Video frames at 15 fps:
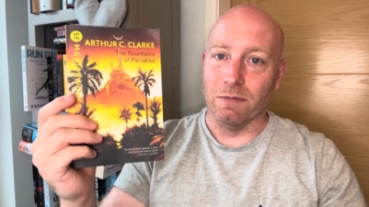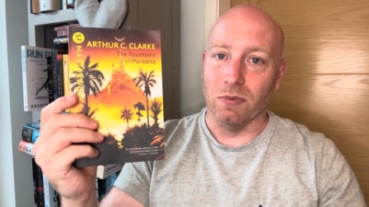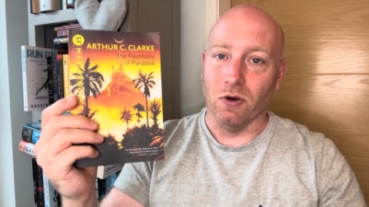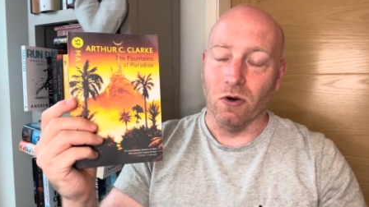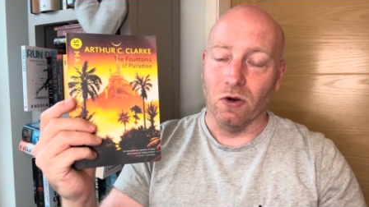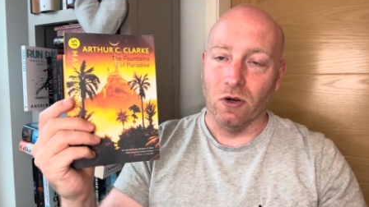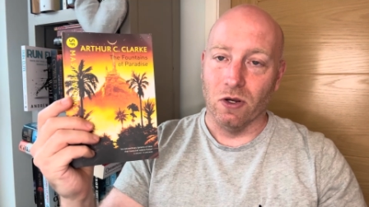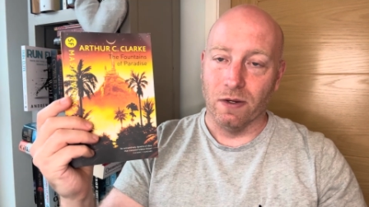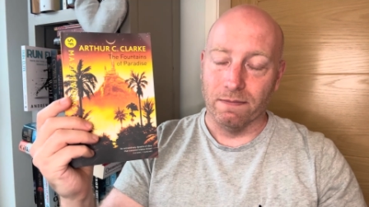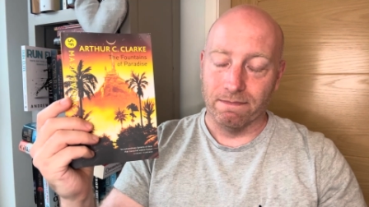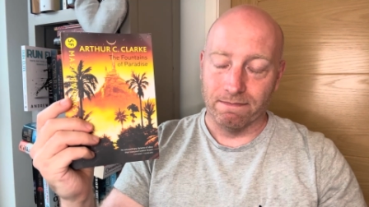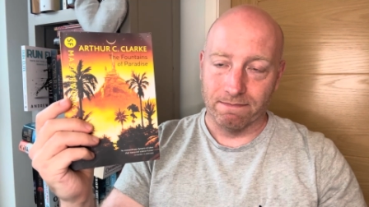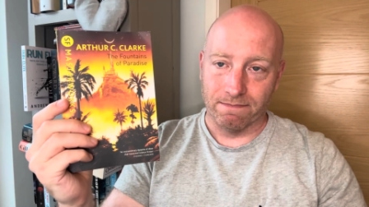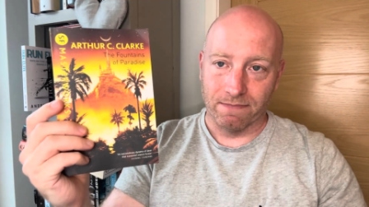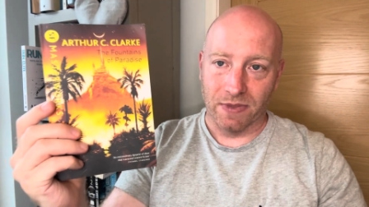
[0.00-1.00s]
but
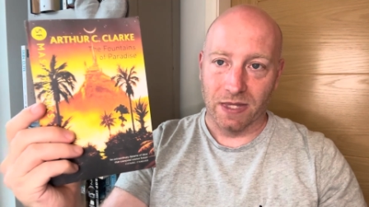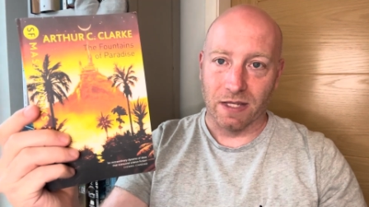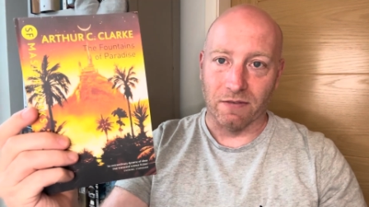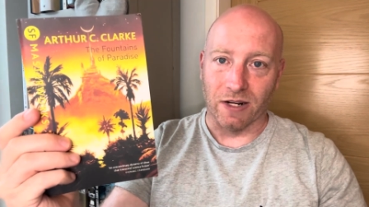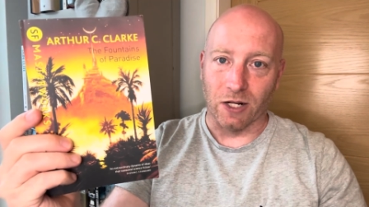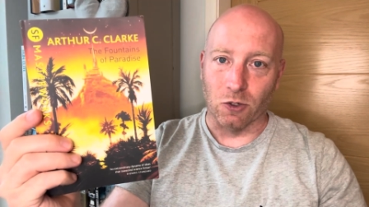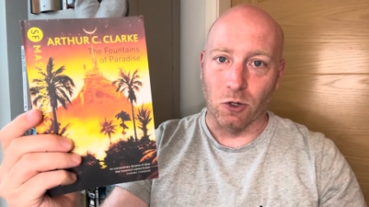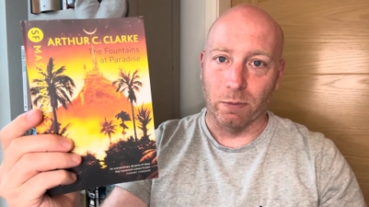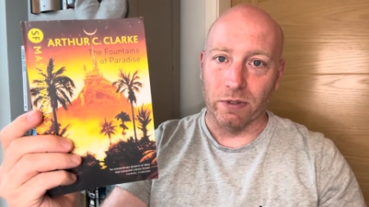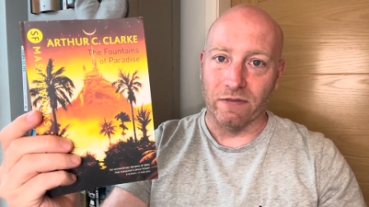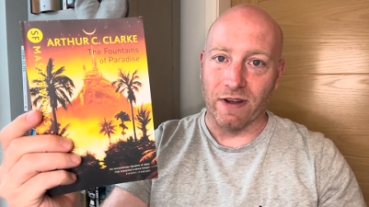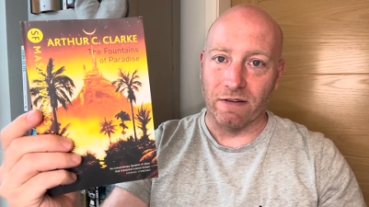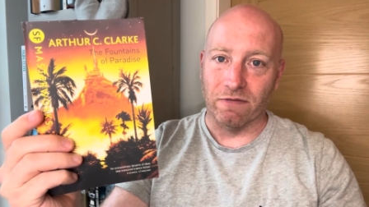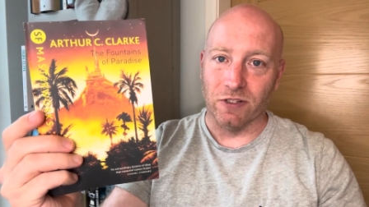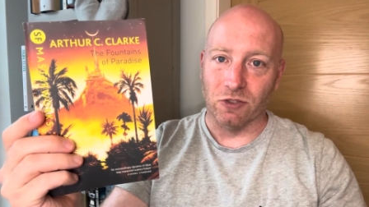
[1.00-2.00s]
I've had a couple of
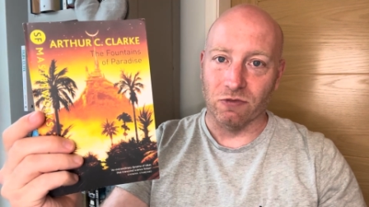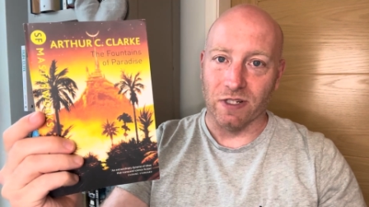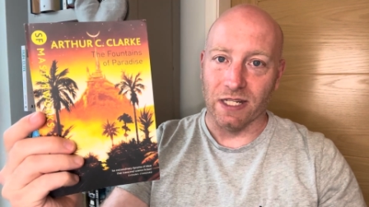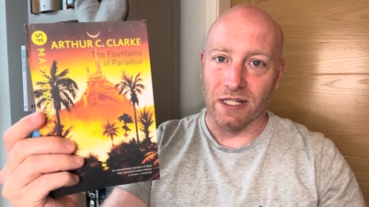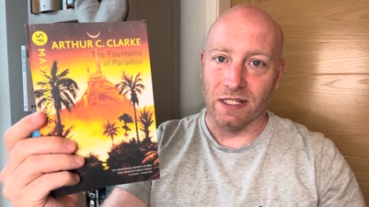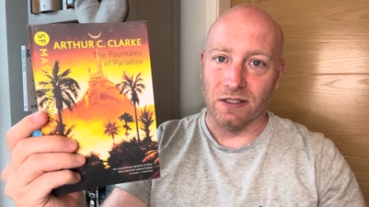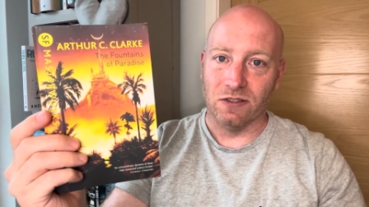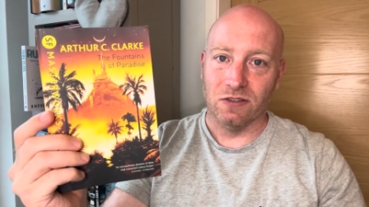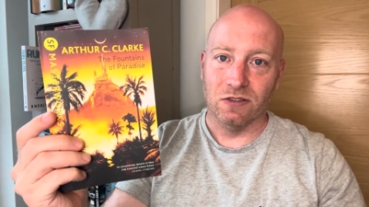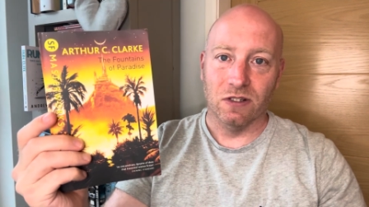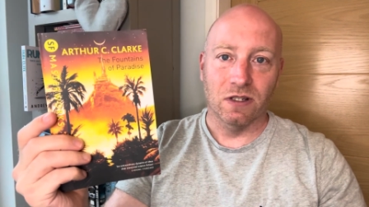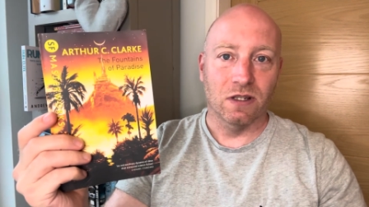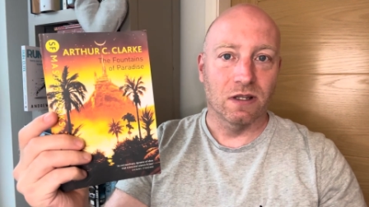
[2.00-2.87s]
average reads.